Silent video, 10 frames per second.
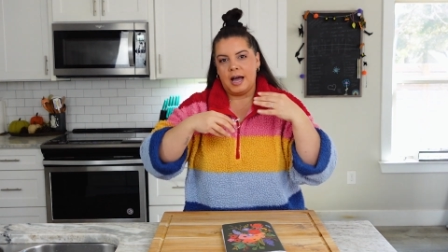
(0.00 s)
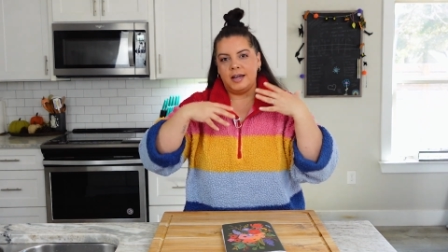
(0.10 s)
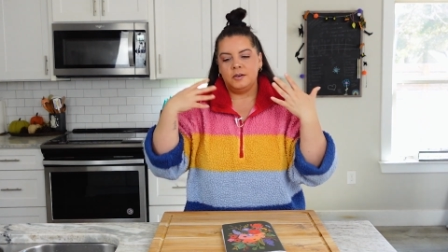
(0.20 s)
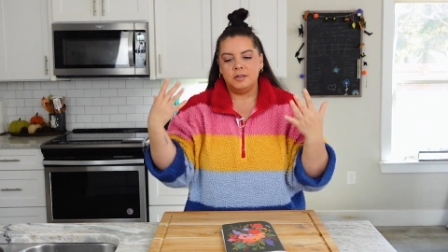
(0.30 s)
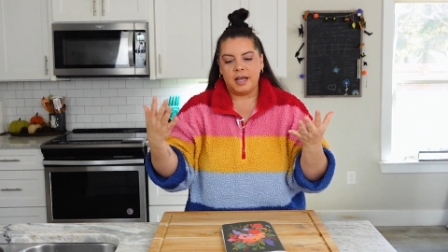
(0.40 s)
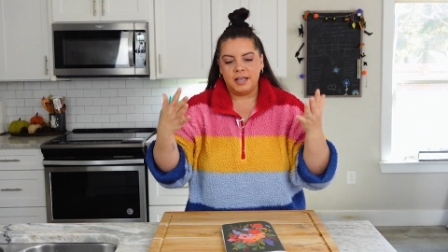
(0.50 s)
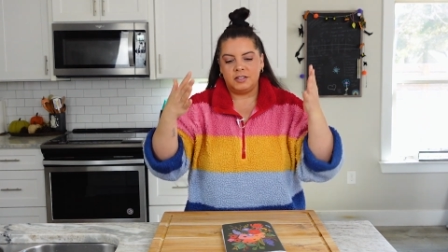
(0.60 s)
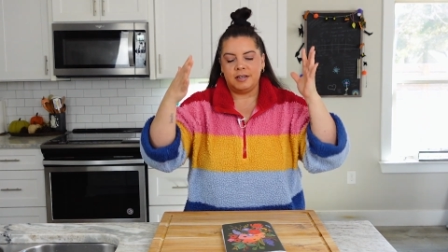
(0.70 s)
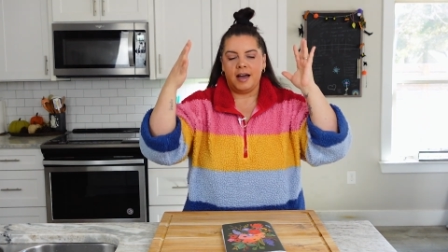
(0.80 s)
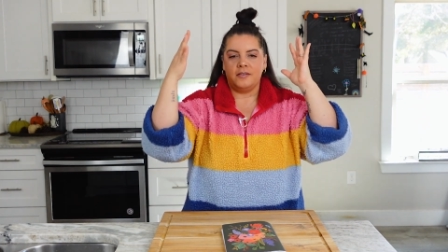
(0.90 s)
I don't like
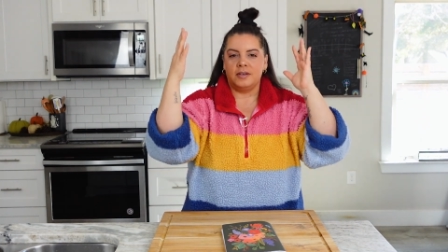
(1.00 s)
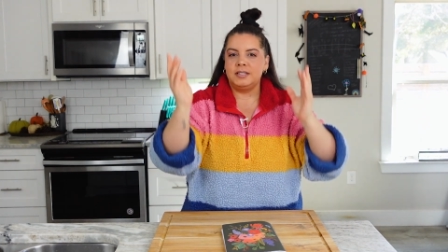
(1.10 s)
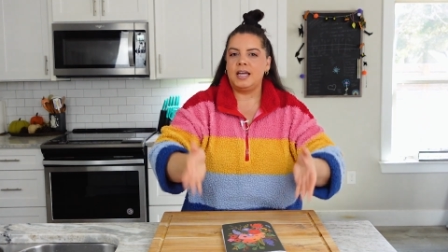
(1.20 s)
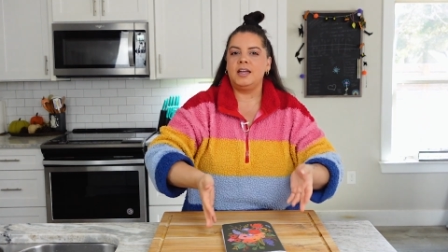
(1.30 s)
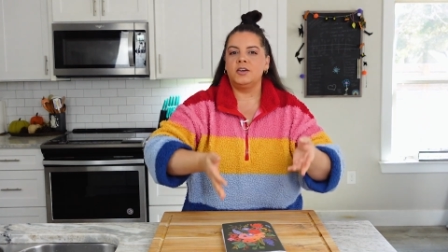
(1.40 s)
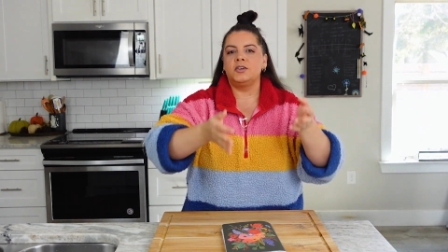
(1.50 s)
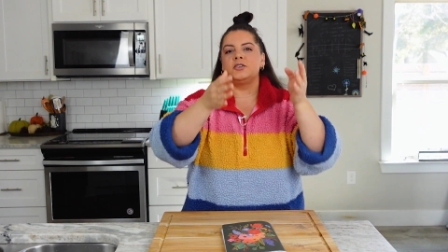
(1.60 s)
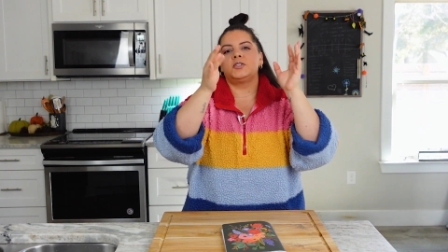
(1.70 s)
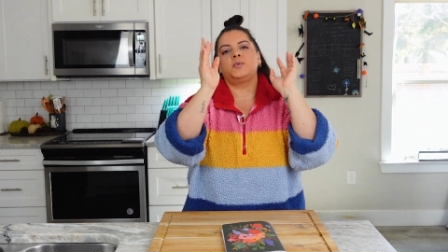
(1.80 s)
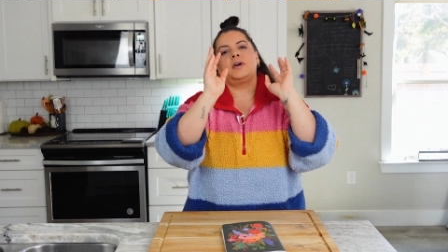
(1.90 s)
to have
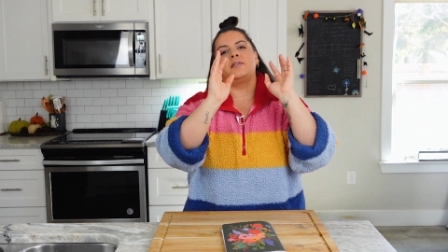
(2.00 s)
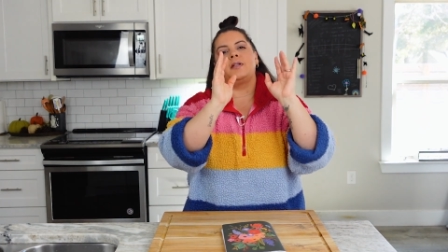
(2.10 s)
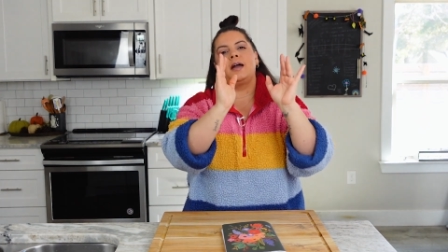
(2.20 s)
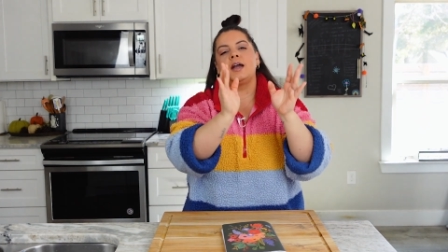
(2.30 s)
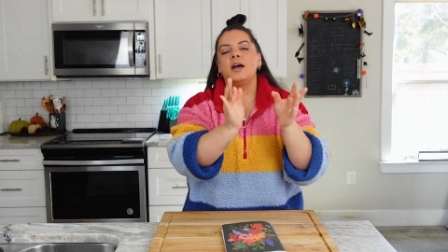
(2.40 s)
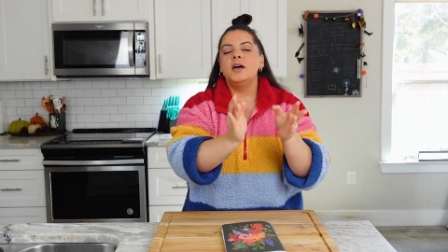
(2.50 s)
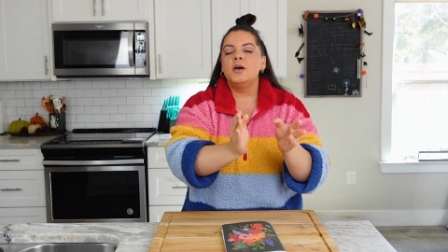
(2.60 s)
containers with like